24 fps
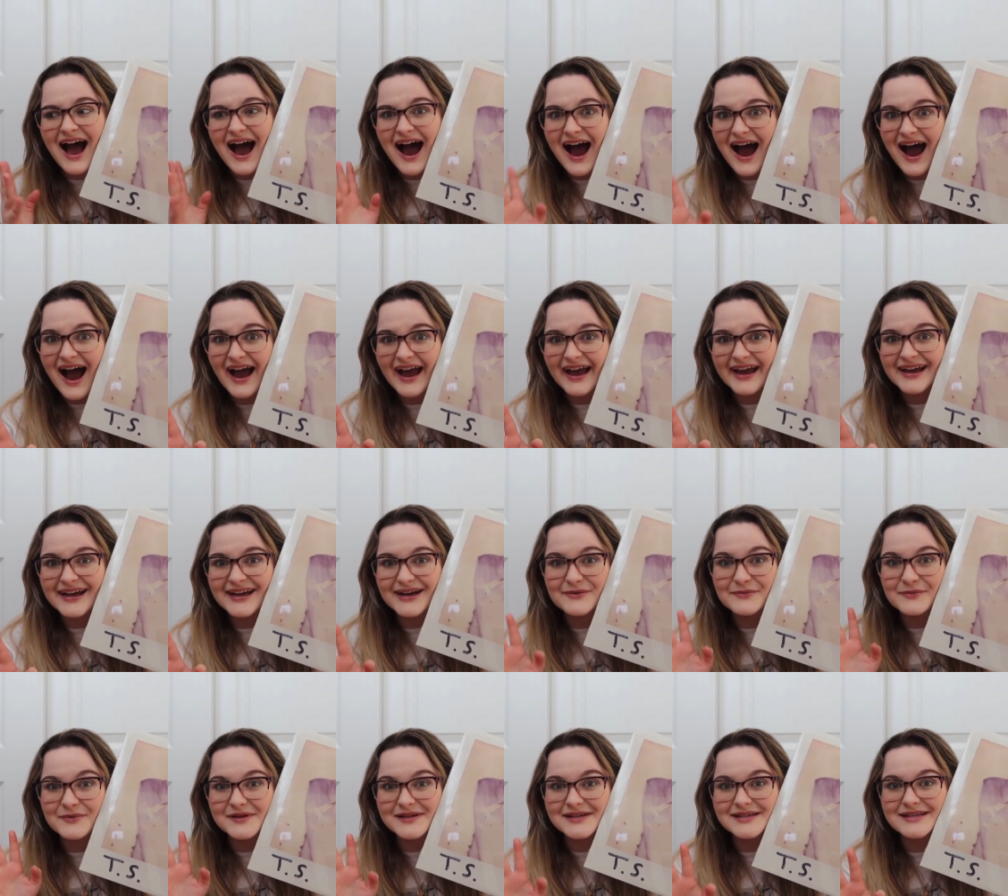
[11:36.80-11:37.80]
I
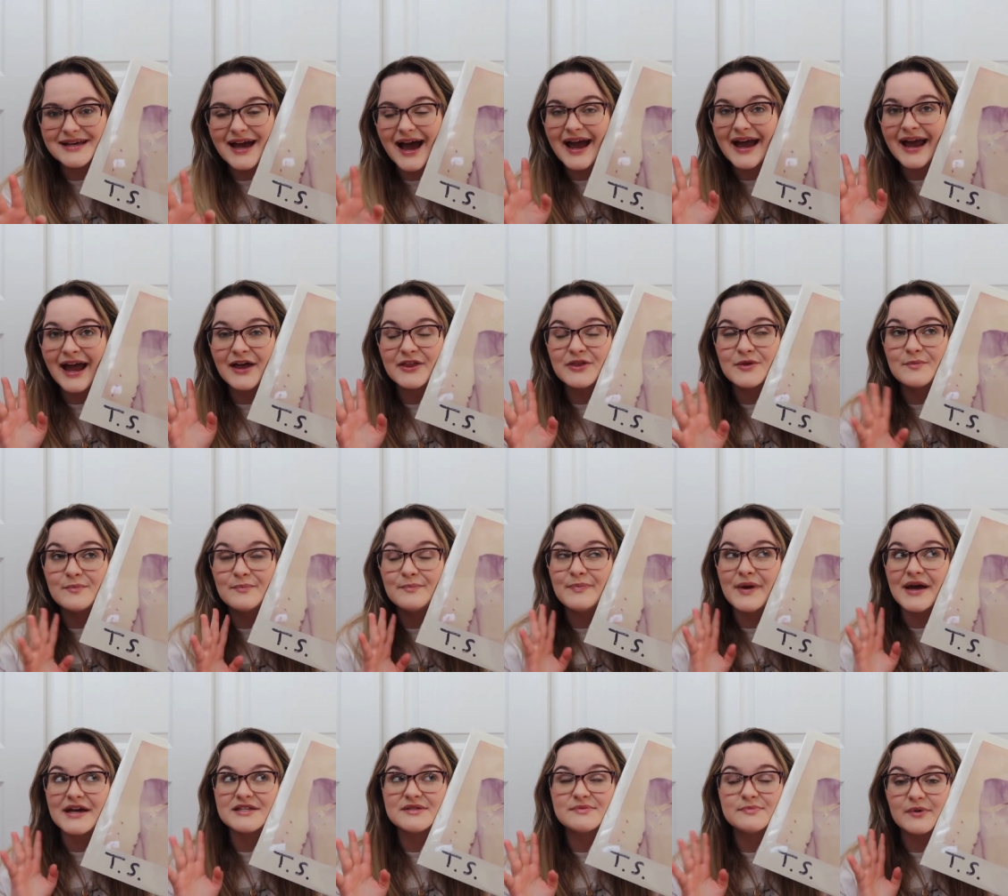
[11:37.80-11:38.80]
was I had the
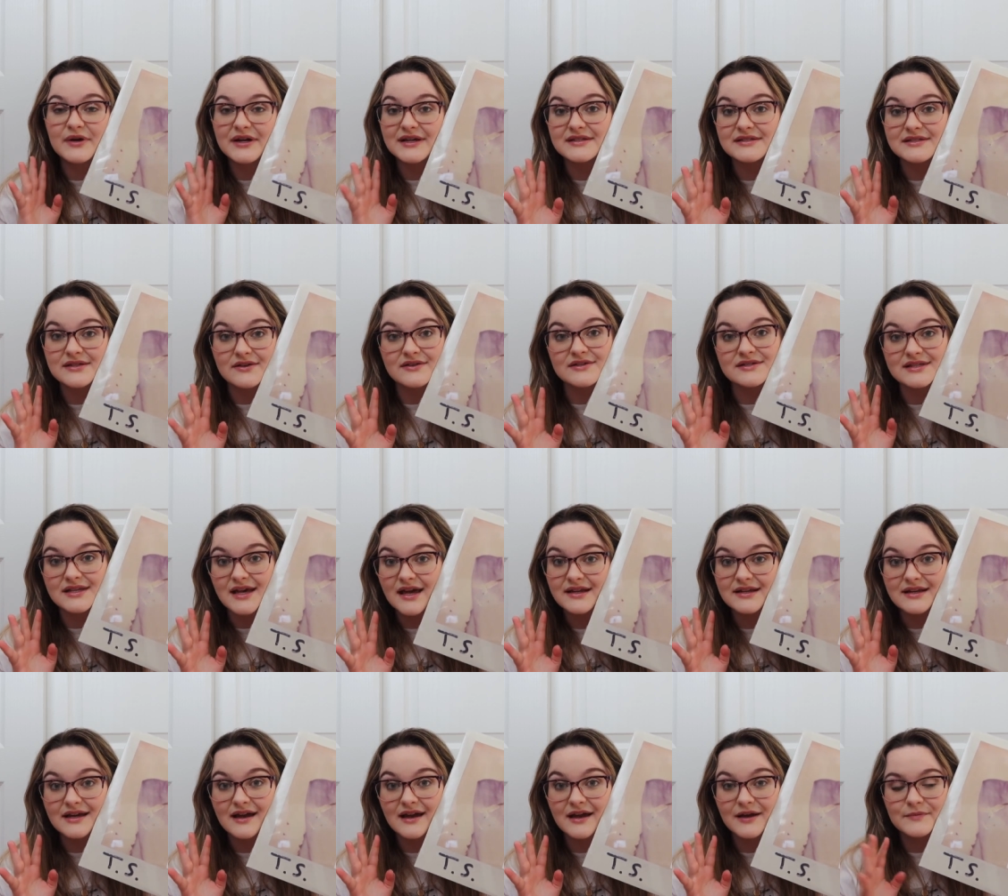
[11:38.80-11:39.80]
best brain cells that
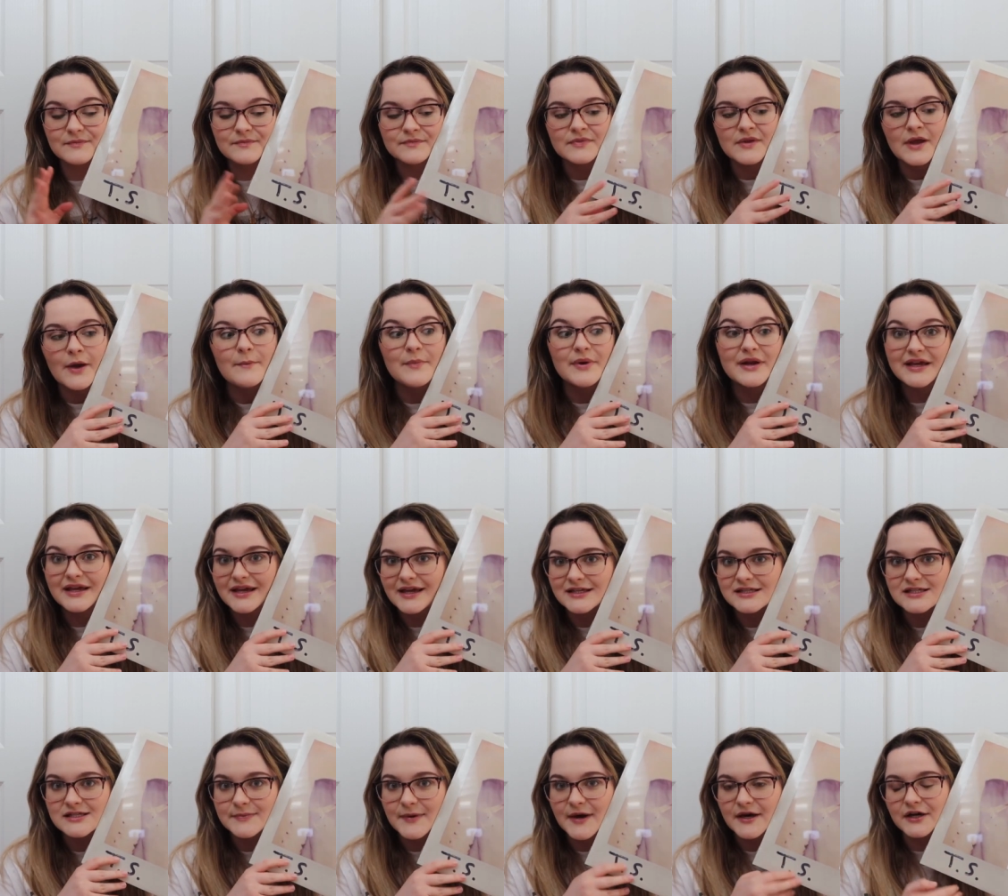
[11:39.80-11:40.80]
day, but it
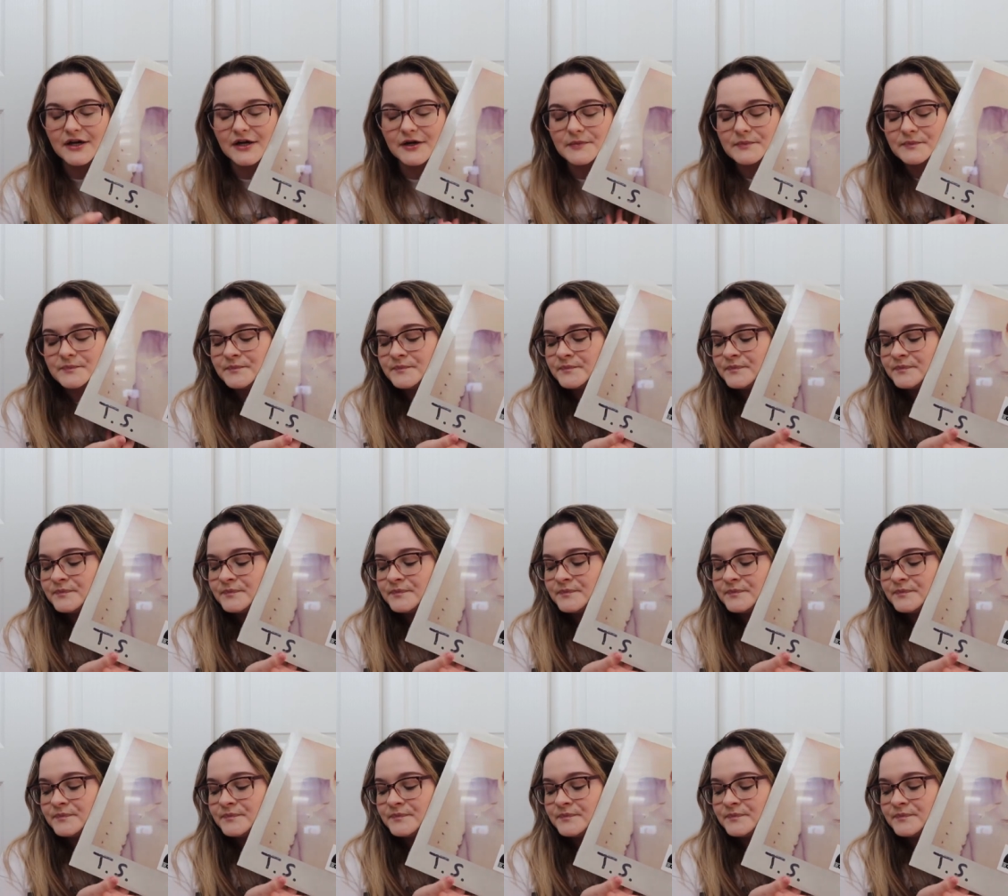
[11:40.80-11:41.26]
gets better